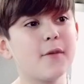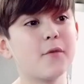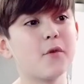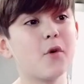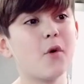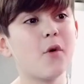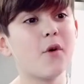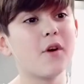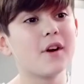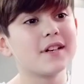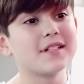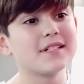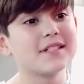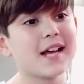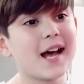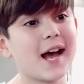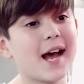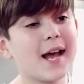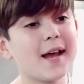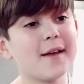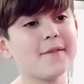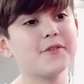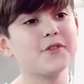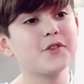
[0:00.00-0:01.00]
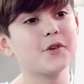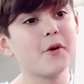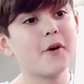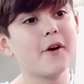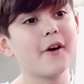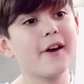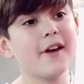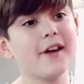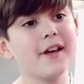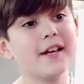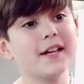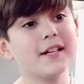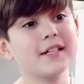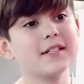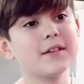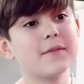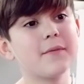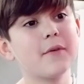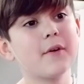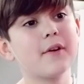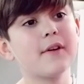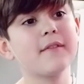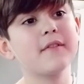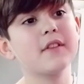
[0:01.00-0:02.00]
Of course, I have joy. It's
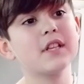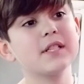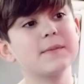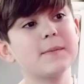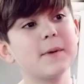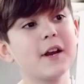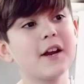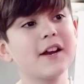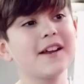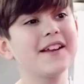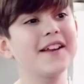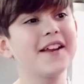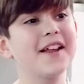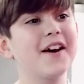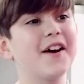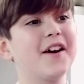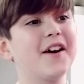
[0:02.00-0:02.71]
a fruit of the Spirit, you